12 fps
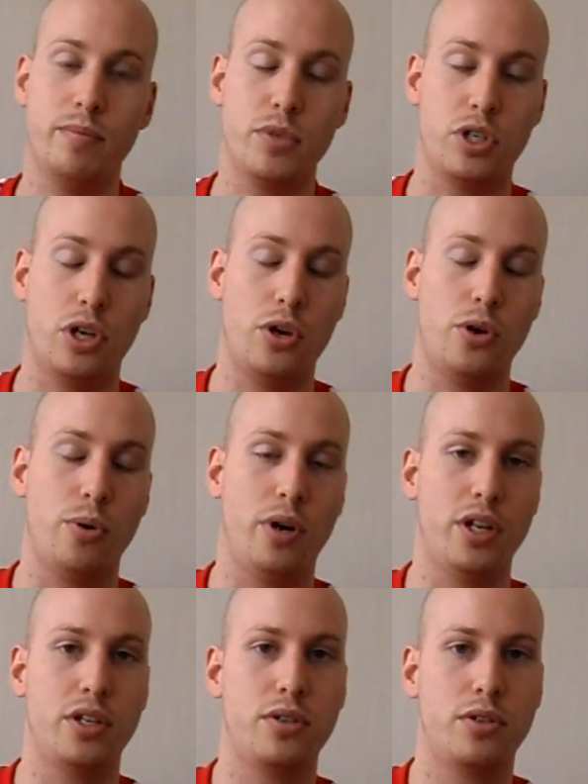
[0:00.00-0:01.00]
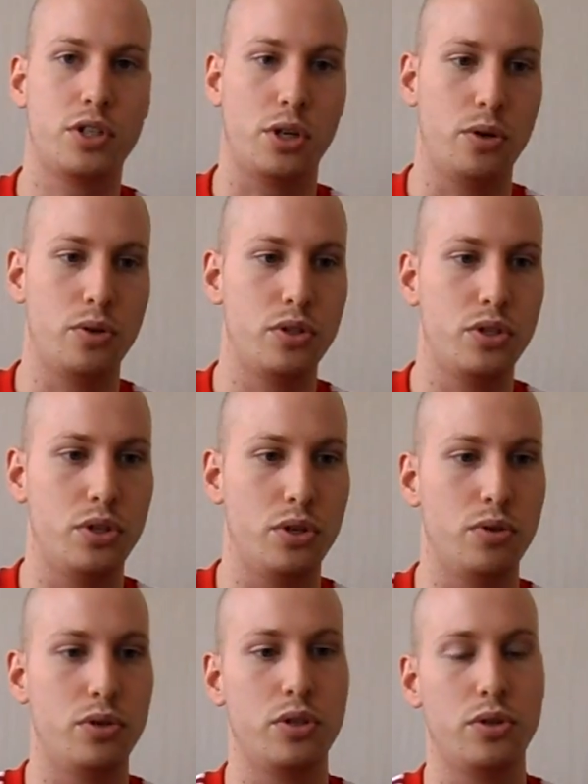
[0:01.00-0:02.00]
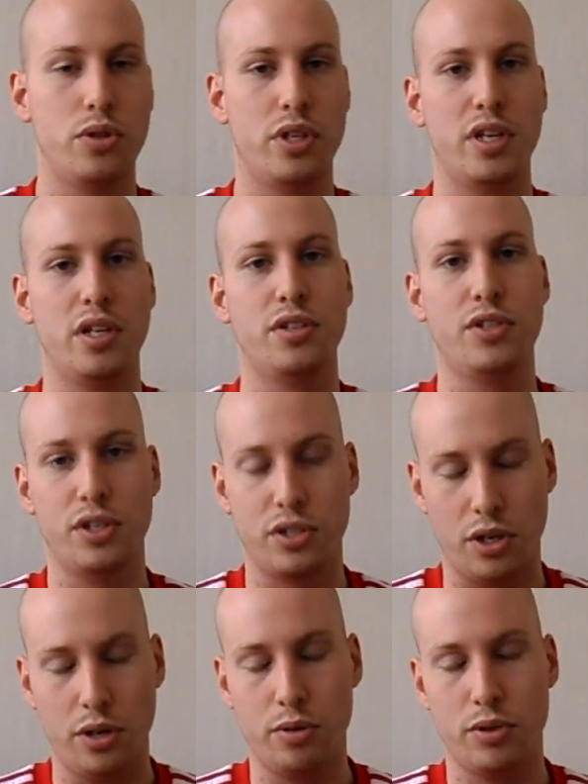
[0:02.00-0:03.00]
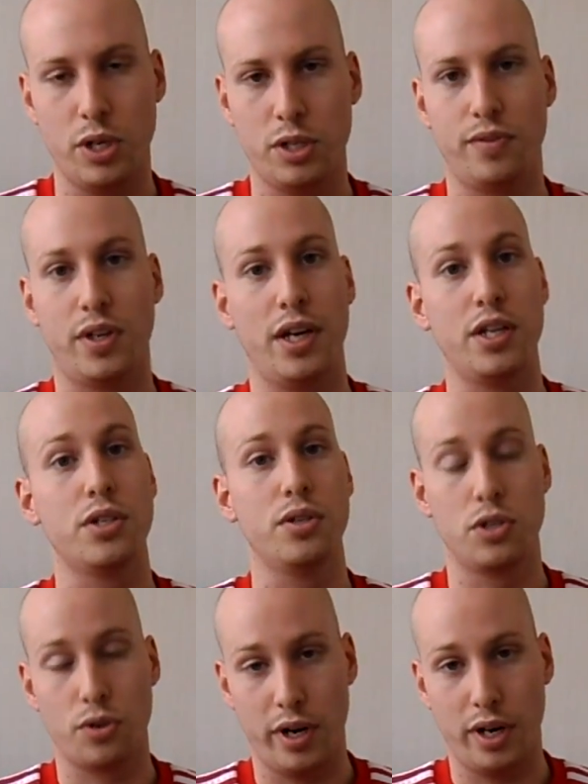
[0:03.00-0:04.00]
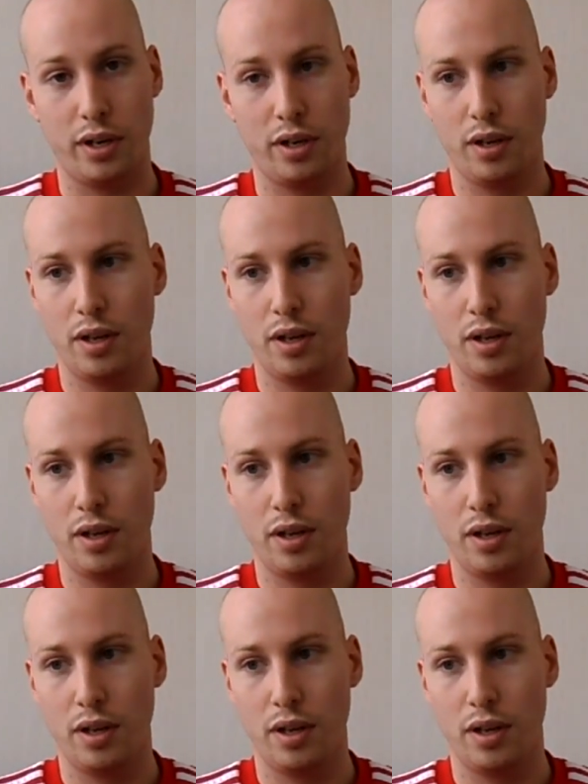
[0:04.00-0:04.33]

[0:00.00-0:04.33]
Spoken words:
so I chose to do the Cisco certification track.